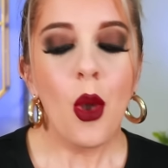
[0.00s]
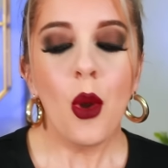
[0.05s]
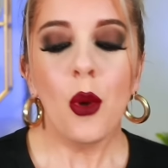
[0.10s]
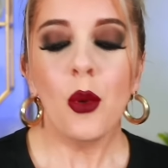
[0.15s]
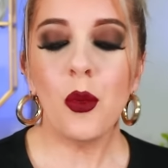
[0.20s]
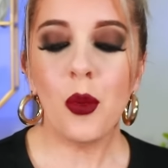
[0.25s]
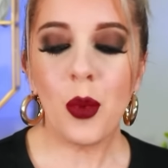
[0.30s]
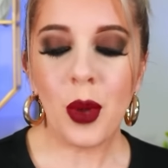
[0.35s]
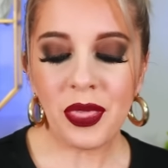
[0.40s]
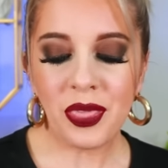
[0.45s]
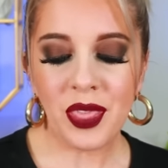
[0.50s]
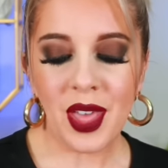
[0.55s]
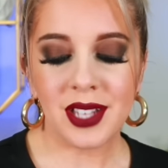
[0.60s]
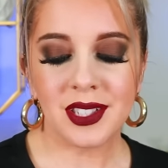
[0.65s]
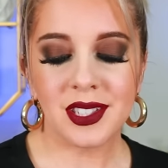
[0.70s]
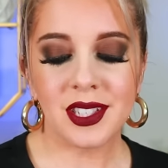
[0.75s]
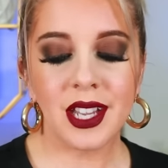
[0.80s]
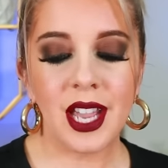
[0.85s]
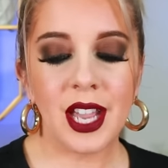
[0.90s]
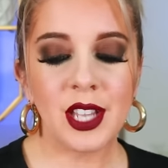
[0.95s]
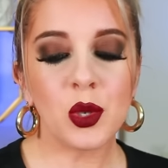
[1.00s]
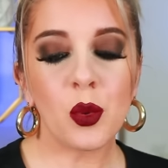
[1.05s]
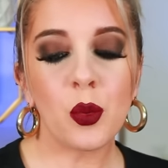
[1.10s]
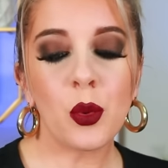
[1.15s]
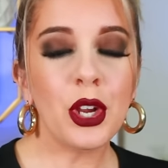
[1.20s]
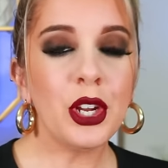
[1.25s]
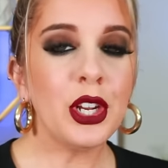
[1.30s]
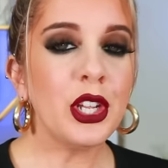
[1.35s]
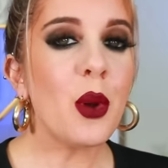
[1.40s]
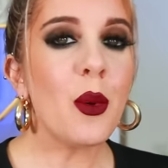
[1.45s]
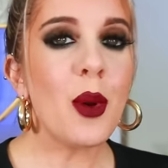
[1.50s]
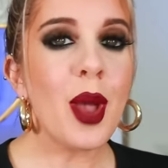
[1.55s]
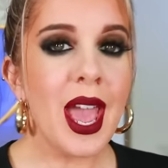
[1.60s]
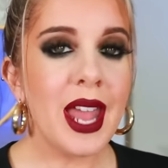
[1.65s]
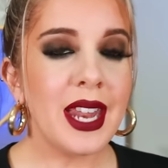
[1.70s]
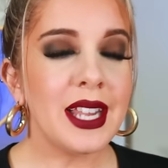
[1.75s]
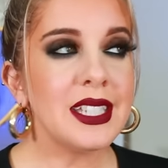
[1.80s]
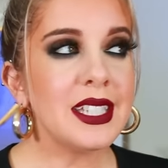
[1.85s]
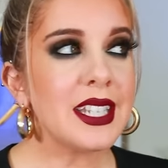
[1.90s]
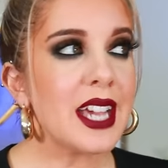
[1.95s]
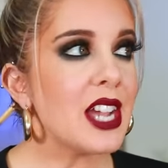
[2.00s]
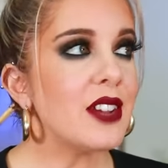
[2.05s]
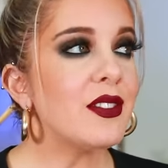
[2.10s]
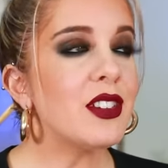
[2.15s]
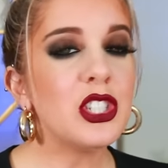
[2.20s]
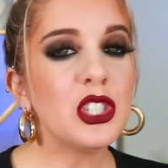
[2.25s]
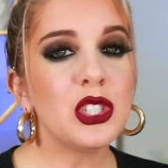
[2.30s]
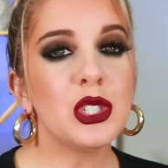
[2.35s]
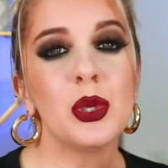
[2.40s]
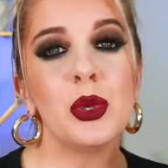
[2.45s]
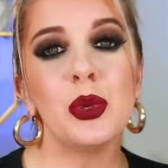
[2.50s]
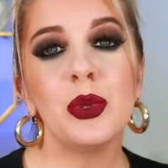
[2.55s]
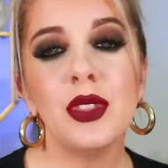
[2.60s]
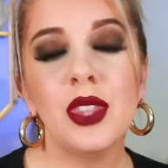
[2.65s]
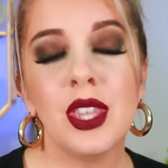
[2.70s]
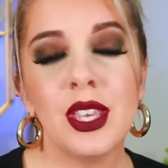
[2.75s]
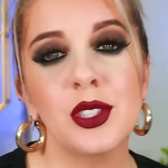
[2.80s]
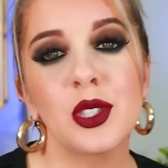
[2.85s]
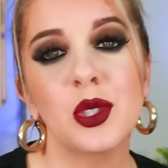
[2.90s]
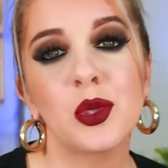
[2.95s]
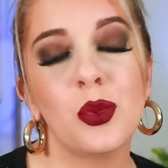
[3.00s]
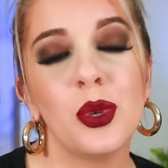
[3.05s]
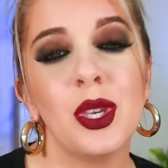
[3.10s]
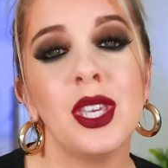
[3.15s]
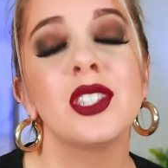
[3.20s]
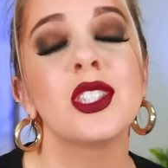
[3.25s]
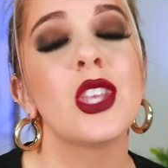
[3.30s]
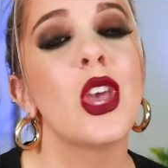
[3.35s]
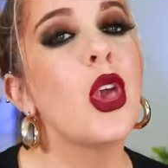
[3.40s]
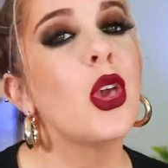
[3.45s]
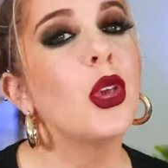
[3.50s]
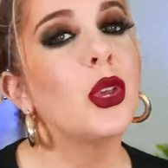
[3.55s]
with that said guys we're going to go ahead and dive into this week's